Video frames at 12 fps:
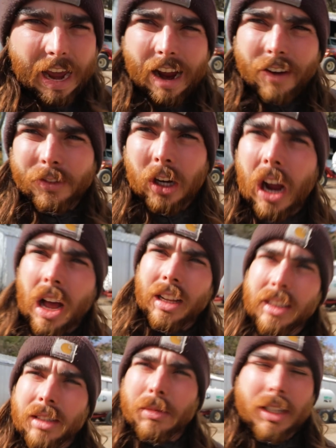After
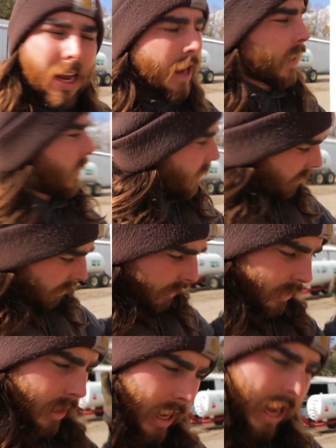hauling some tanks,
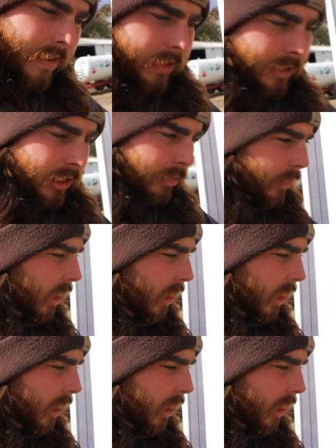having some